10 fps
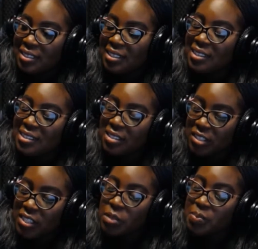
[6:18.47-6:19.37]
Oh,
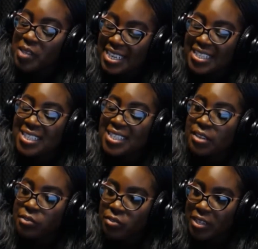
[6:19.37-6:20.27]
so the book has a
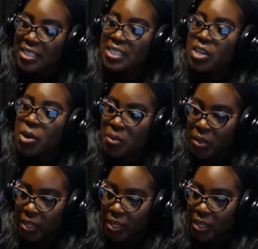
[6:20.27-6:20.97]
soundtrack to go with it.